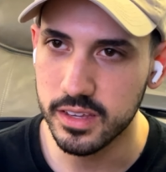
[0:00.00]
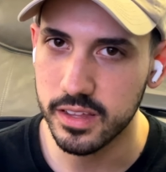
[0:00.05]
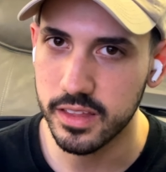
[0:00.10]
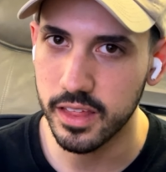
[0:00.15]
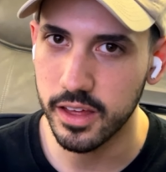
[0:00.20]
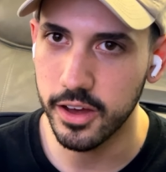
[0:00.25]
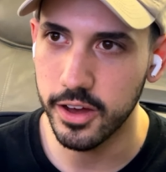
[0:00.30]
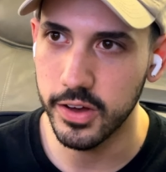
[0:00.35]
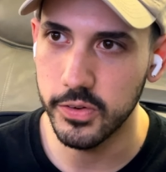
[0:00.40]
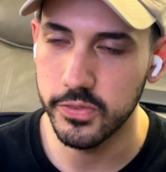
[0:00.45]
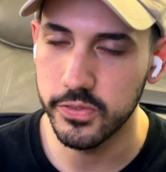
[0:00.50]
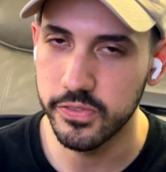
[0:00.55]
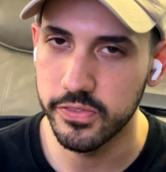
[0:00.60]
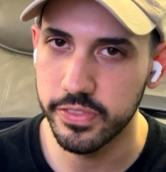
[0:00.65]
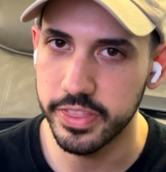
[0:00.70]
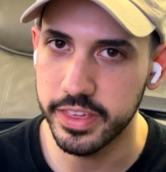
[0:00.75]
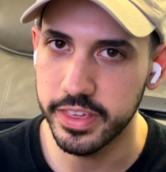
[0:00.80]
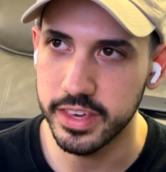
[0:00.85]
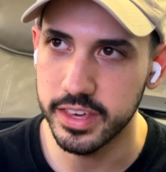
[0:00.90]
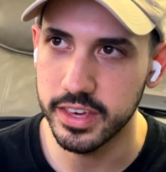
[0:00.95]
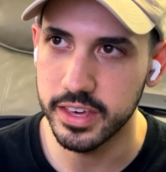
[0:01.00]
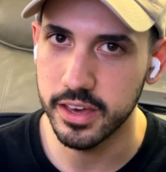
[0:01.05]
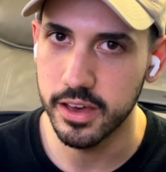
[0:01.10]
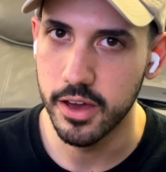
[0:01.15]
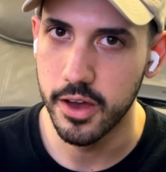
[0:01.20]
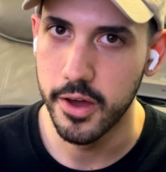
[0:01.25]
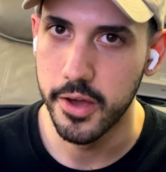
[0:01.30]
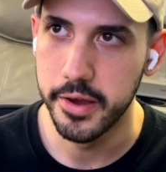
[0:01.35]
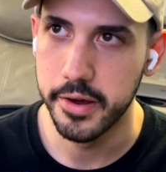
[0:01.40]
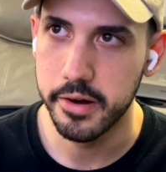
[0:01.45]
of the
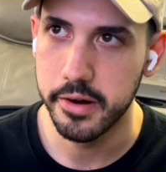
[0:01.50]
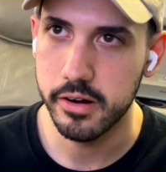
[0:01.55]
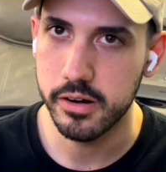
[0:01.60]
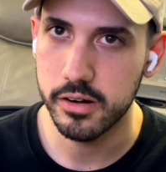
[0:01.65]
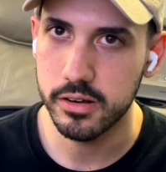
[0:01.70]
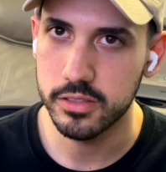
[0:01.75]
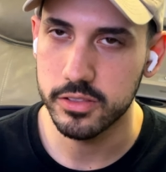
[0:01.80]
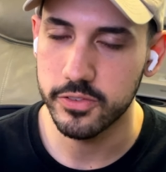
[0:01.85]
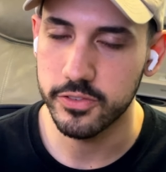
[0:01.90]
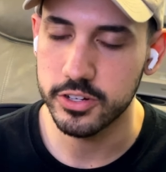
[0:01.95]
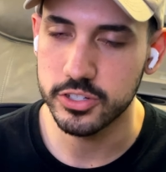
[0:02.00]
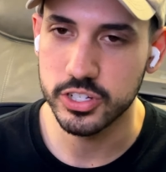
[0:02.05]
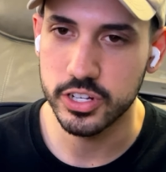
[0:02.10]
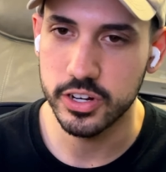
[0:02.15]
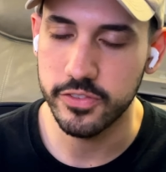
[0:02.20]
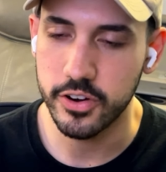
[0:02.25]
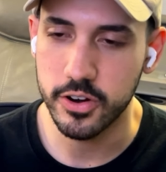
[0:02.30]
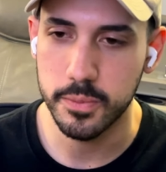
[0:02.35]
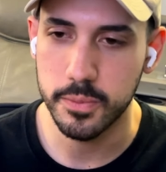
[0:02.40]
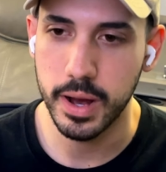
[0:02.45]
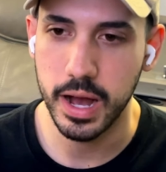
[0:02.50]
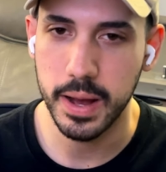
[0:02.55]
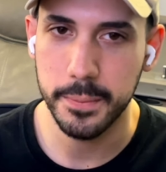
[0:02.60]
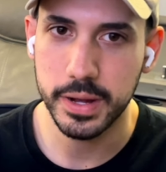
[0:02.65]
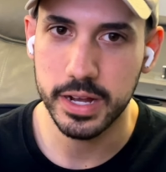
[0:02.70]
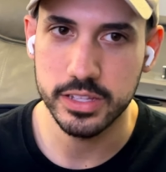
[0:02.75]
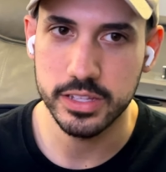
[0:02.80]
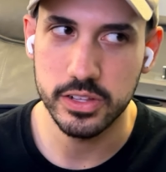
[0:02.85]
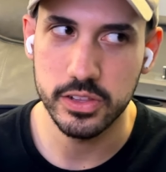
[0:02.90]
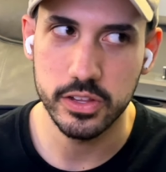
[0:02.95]
version of her mom
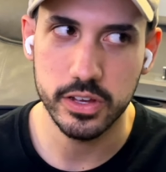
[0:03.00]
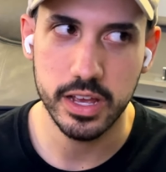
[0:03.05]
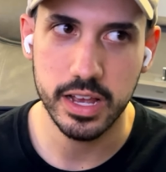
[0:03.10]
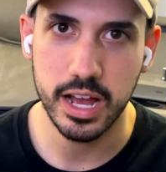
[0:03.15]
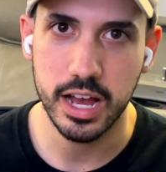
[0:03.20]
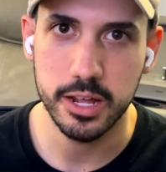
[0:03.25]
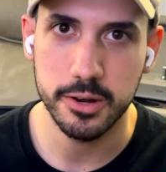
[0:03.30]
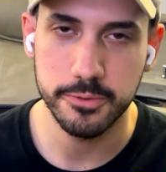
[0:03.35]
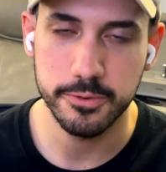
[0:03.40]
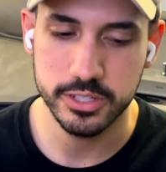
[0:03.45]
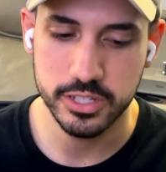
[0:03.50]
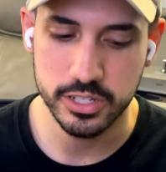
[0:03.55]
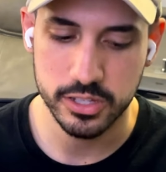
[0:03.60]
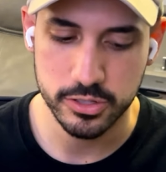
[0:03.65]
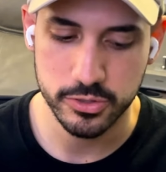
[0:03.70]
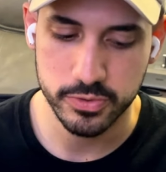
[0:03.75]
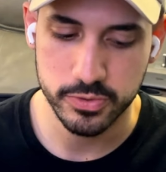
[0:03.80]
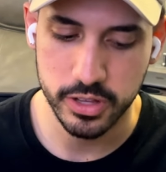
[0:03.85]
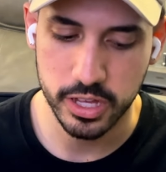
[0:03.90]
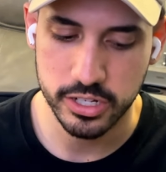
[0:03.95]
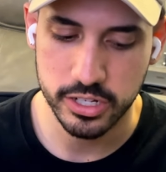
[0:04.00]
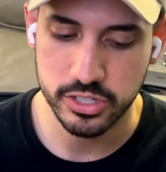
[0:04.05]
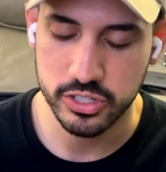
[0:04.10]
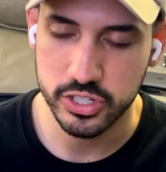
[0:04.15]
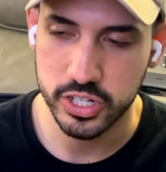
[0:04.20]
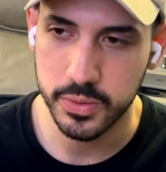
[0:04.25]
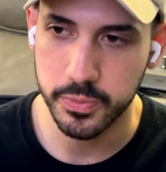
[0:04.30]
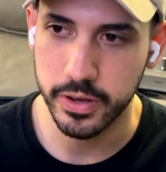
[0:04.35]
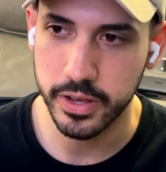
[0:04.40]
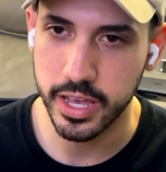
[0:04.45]
kind of looking onwards at this
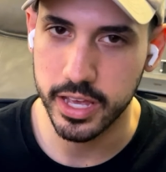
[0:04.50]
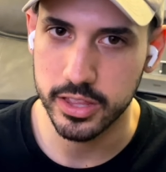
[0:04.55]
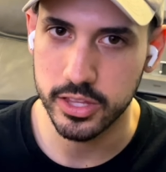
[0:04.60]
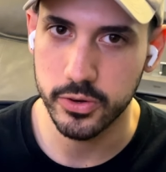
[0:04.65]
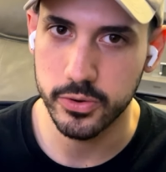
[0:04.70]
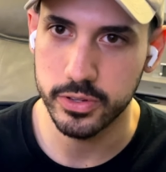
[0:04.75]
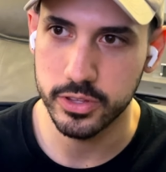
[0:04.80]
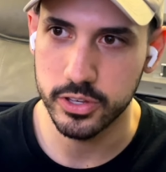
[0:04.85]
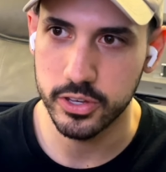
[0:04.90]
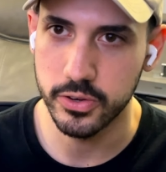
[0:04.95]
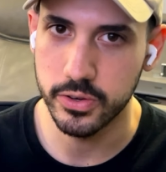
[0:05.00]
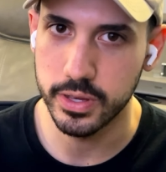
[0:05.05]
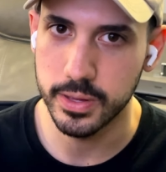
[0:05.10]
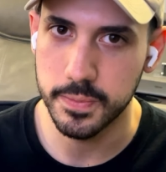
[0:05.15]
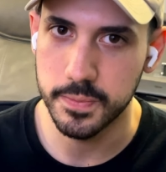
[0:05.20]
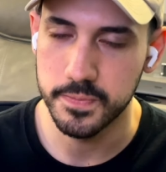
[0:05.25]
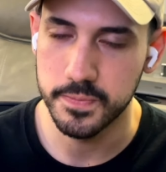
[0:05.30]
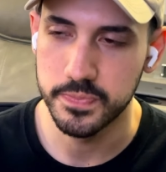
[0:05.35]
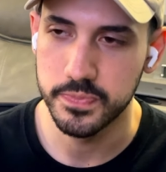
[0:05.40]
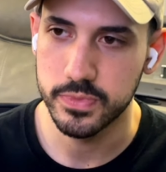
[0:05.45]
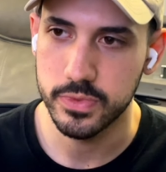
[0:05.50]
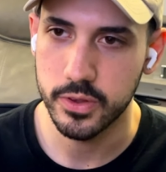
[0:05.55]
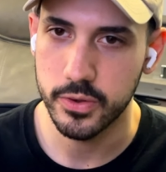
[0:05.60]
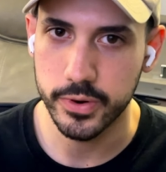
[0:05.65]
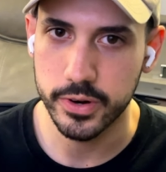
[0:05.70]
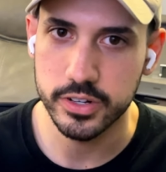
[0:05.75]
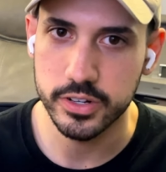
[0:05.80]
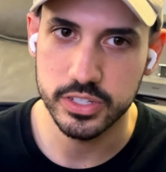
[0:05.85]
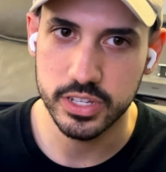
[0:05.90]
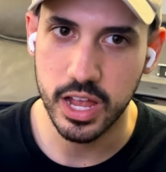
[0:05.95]
relationship with Gendo and Yui,
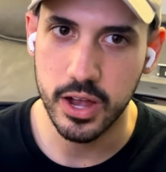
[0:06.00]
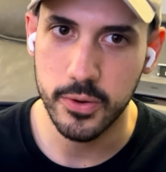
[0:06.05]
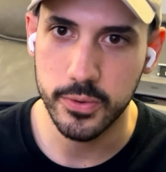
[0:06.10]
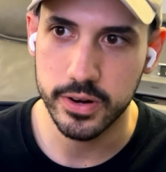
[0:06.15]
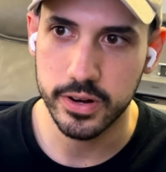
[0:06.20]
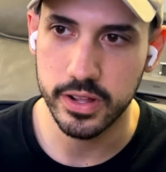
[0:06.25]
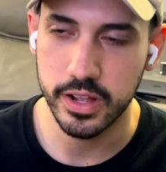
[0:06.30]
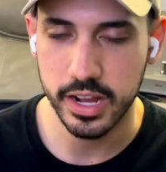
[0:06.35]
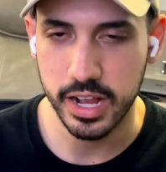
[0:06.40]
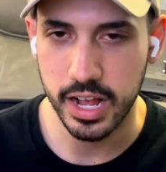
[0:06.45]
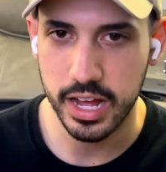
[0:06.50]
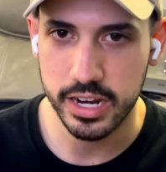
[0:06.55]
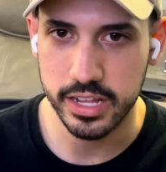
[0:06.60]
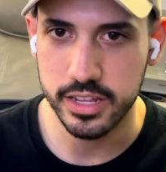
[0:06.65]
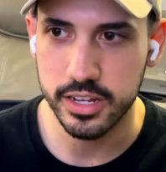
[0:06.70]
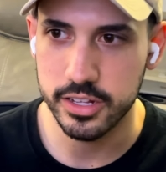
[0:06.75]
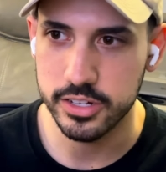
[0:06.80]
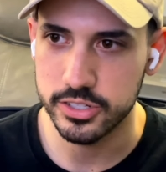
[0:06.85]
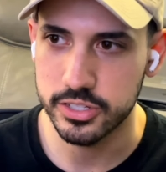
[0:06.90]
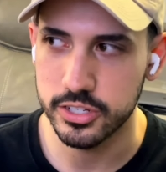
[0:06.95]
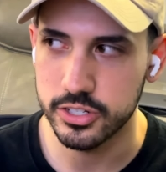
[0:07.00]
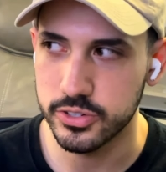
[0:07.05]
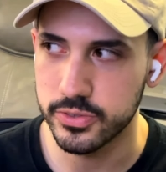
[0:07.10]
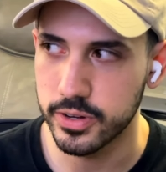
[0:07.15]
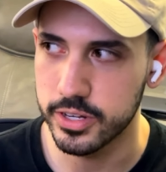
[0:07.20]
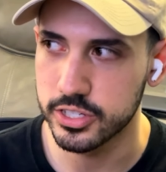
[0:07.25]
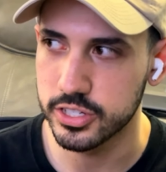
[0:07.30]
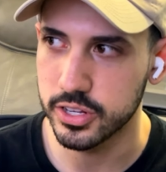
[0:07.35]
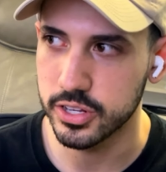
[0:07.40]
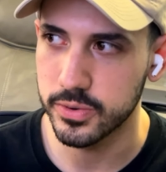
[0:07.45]
whereas now we're like on another
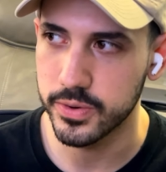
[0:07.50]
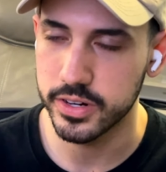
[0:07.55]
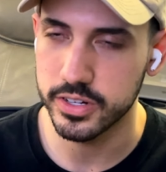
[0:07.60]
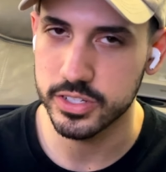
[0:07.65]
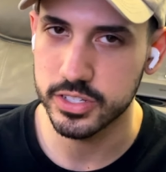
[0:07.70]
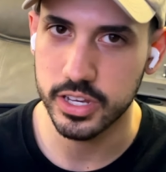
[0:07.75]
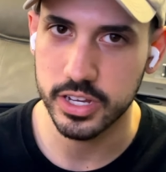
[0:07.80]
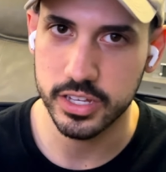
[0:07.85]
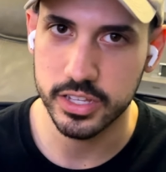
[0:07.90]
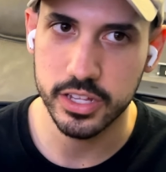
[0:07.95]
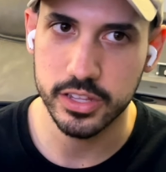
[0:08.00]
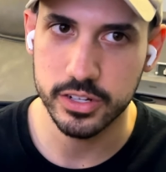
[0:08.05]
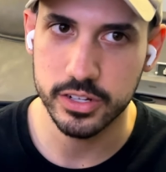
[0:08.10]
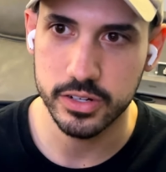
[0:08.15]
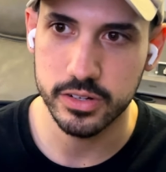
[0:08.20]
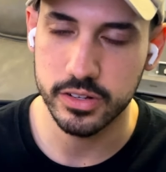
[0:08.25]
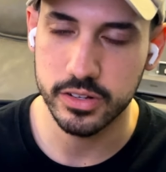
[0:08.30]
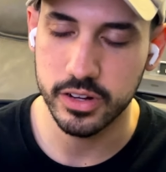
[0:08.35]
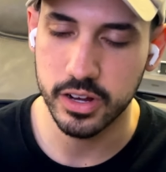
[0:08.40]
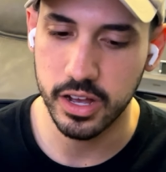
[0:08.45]
situation where it's like another